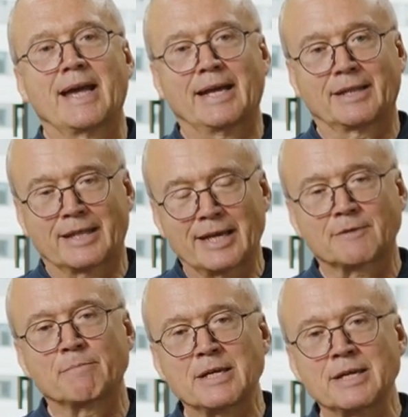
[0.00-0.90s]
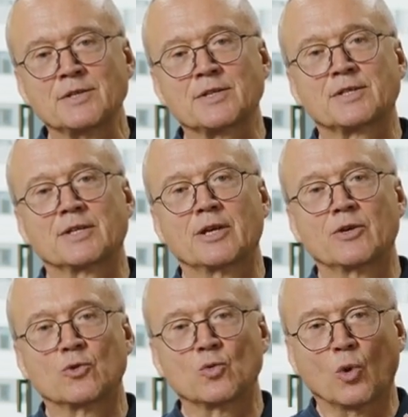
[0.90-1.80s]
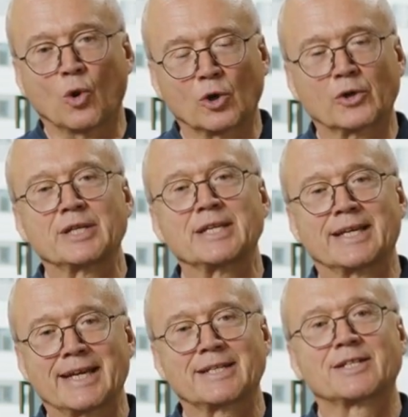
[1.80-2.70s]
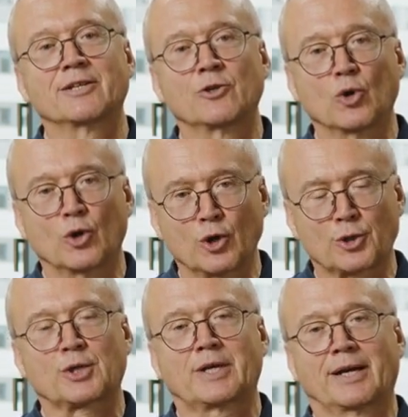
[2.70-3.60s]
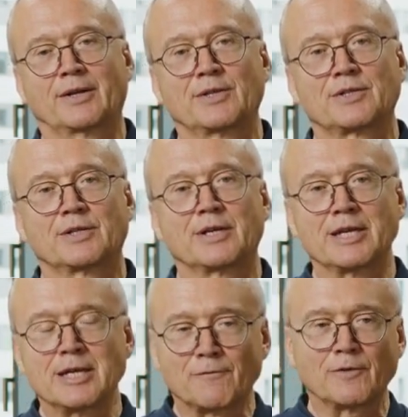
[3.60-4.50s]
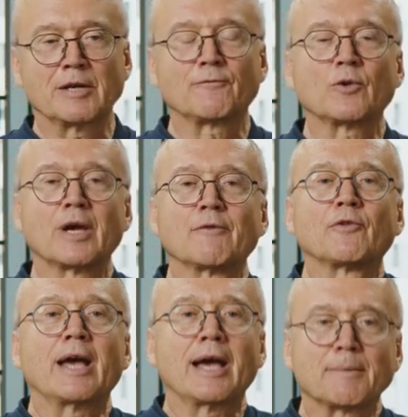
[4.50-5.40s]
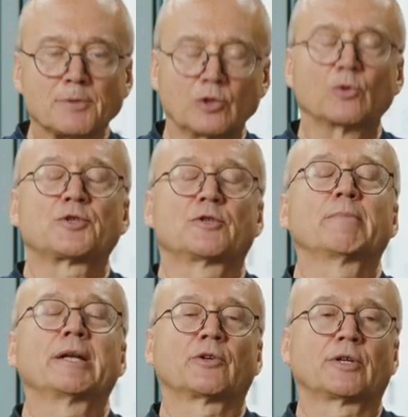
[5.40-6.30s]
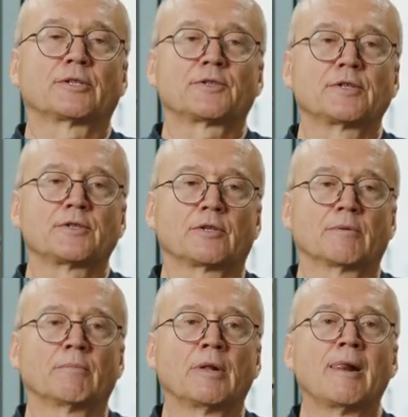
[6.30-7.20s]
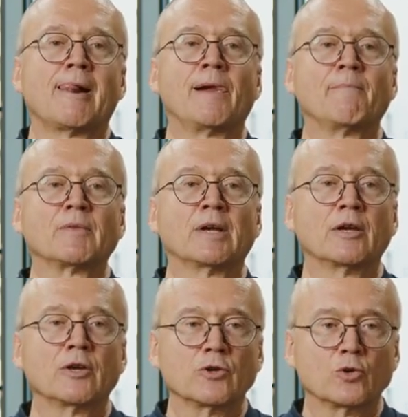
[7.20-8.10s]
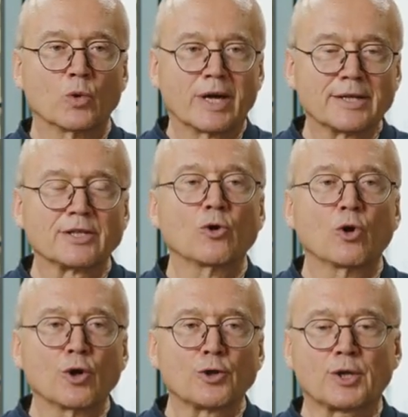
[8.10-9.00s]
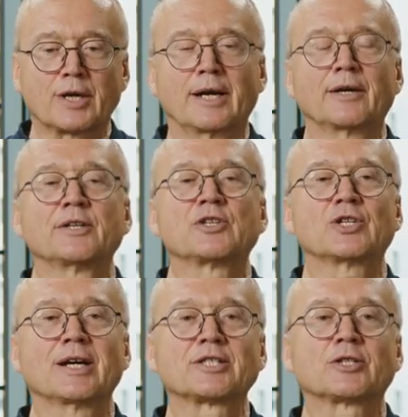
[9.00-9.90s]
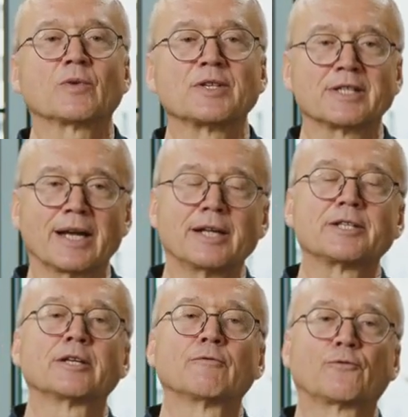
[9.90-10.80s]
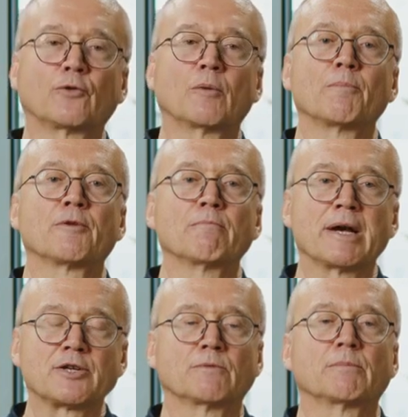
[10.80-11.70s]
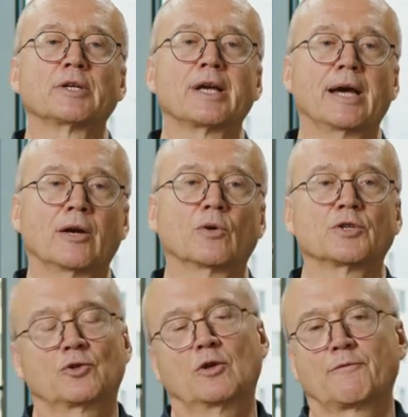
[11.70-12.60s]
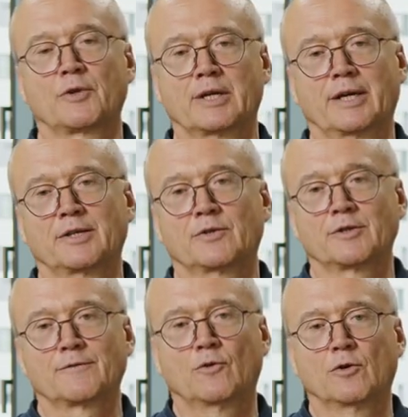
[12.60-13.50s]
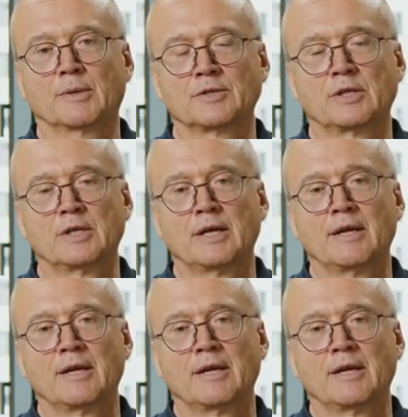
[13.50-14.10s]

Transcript: And that means you already get an earth current, even if you have an absolute symmetrical system, you get an earth current just resulting from the measurement errors of the current transformers.